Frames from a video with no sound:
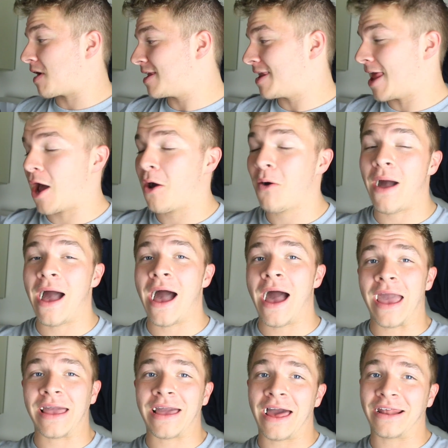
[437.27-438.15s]
right now,
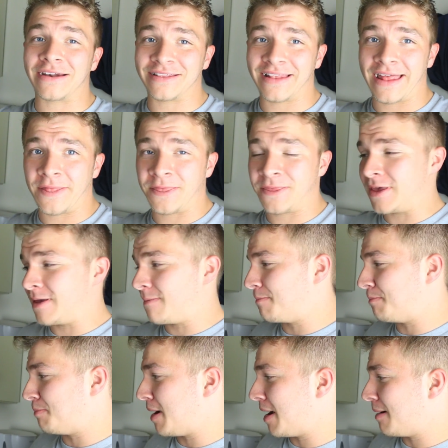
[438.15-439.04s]
I gotta let the
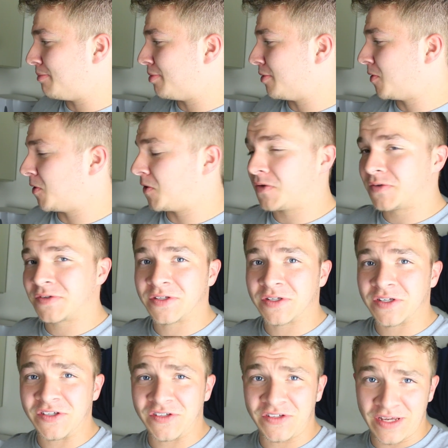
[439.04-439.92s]

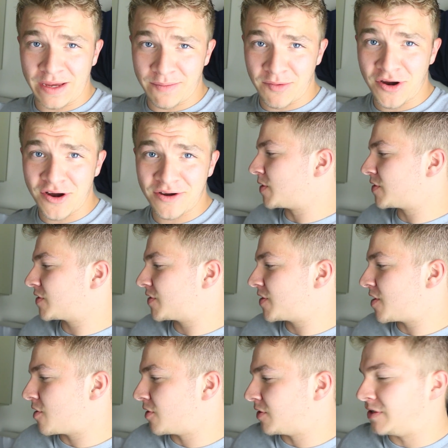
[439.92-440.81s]
bubbles simmer. Once
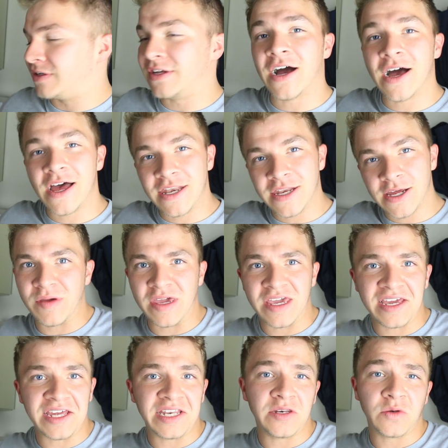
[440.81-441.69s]
they're done
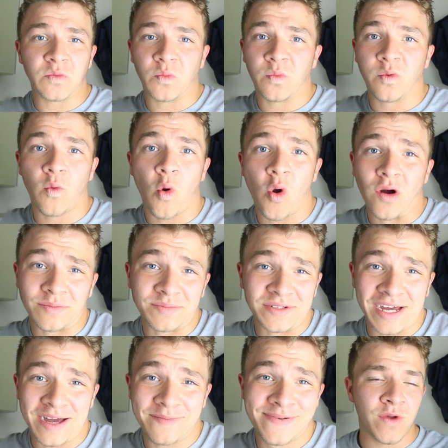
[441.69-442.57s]
being
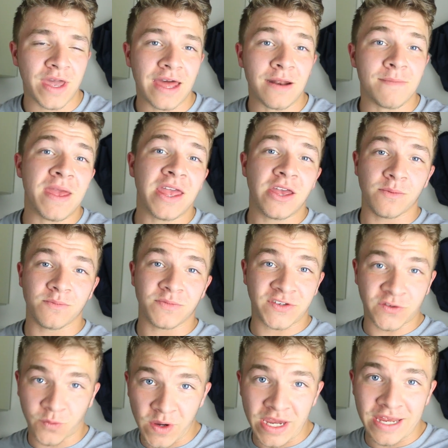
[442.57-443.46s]
warmed up, we gotta make them
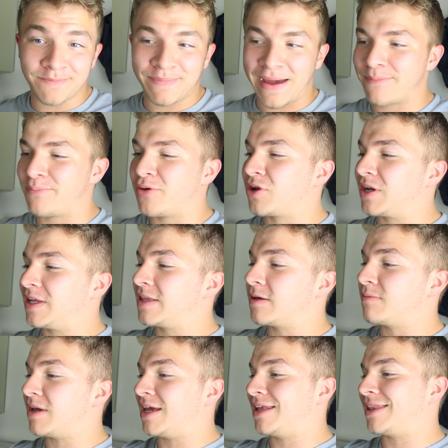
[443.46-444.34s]
sweet by putting
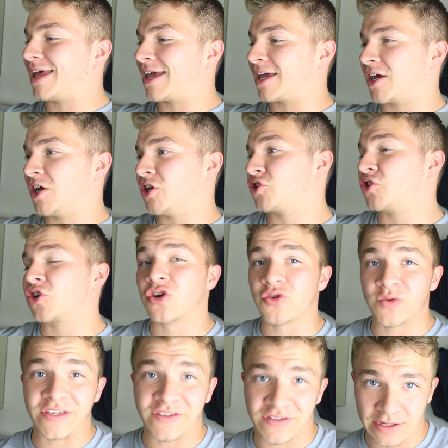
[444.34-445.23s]
them in like a
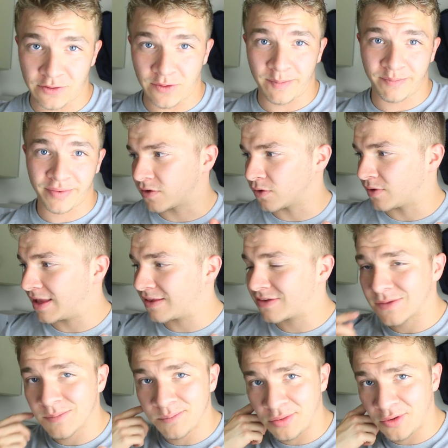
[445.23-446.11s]
sugary syrup. So
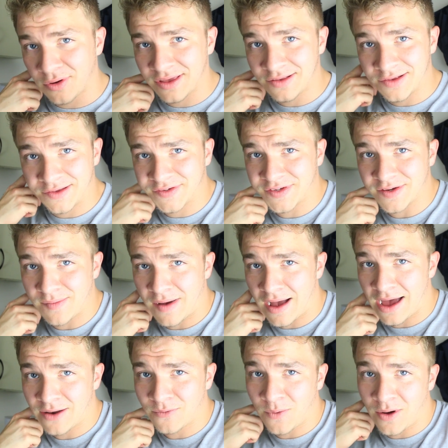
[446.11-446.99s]
let's boil some
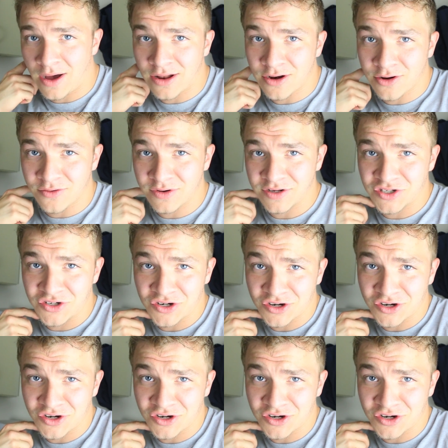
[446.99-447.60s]
hot water and